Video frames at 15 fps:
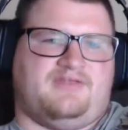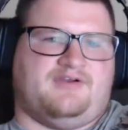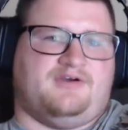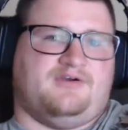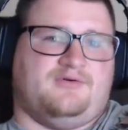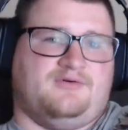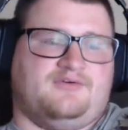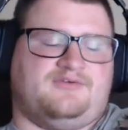their
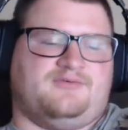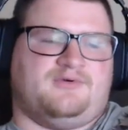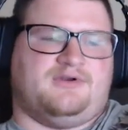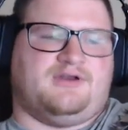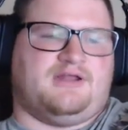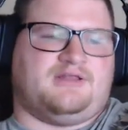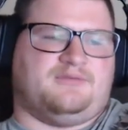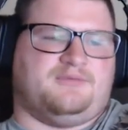newest one,
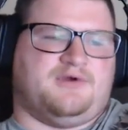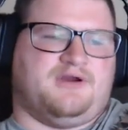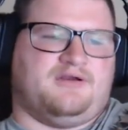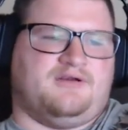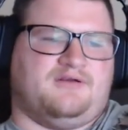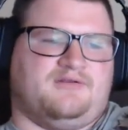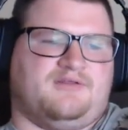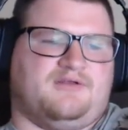not the
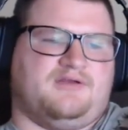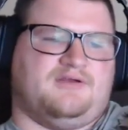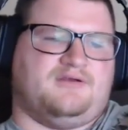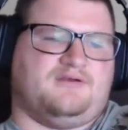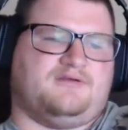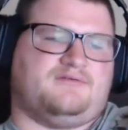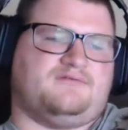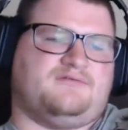Predator,
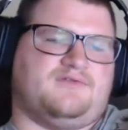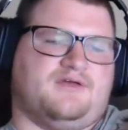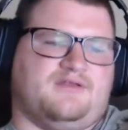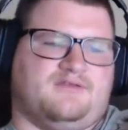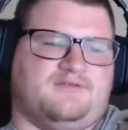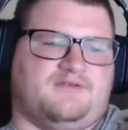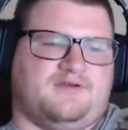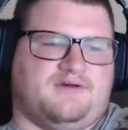
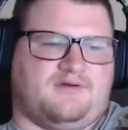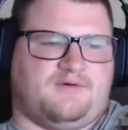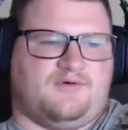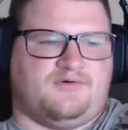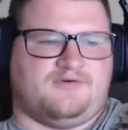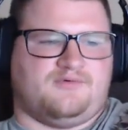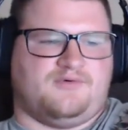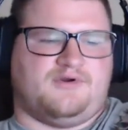the
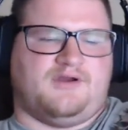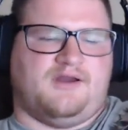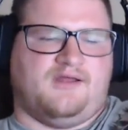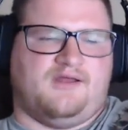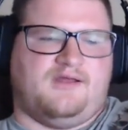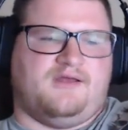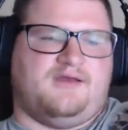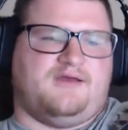older one.
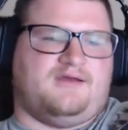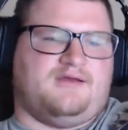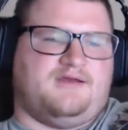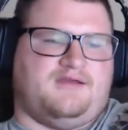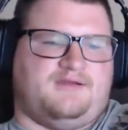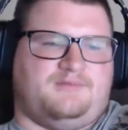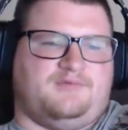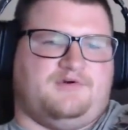
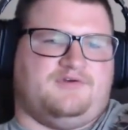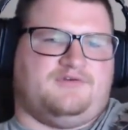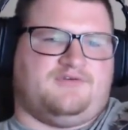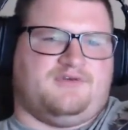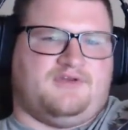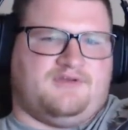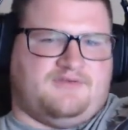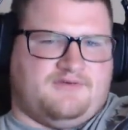
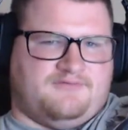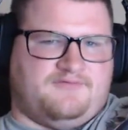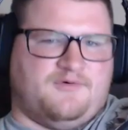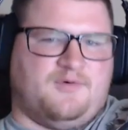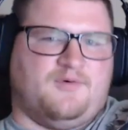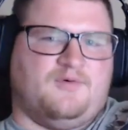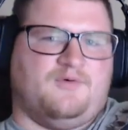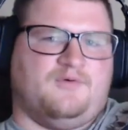It's a
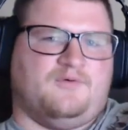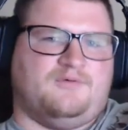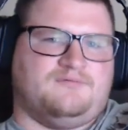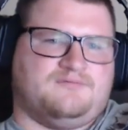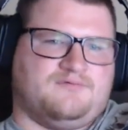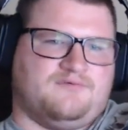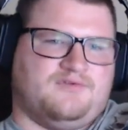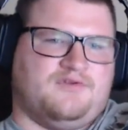full,
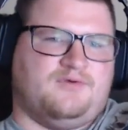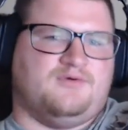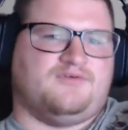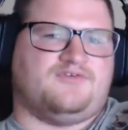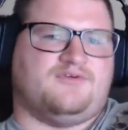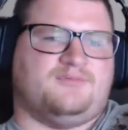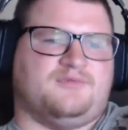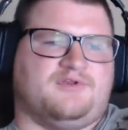you
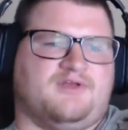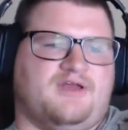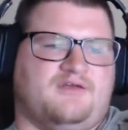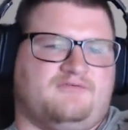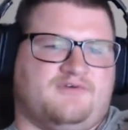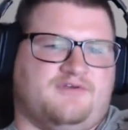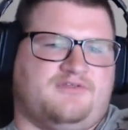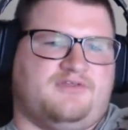assemble
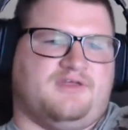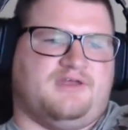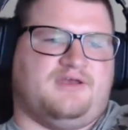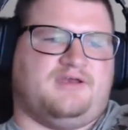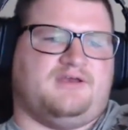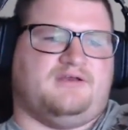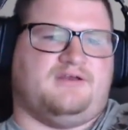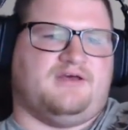
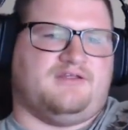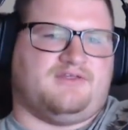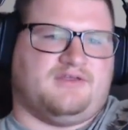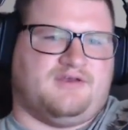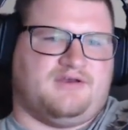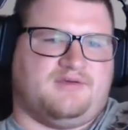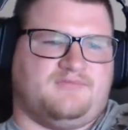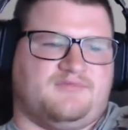everything,
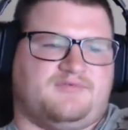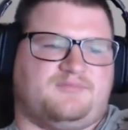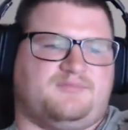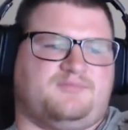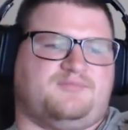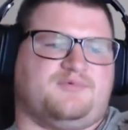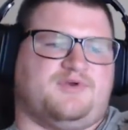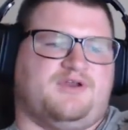nothing comes
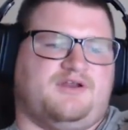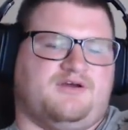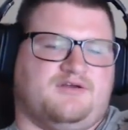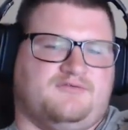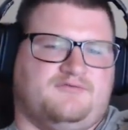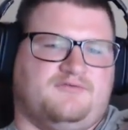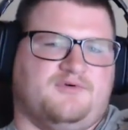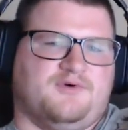
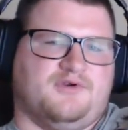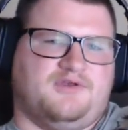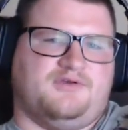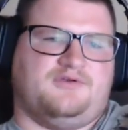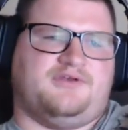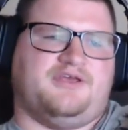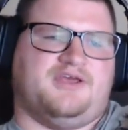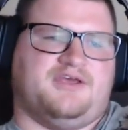pre-done for you
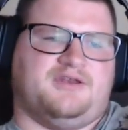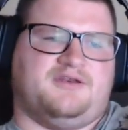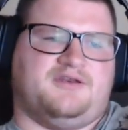kit,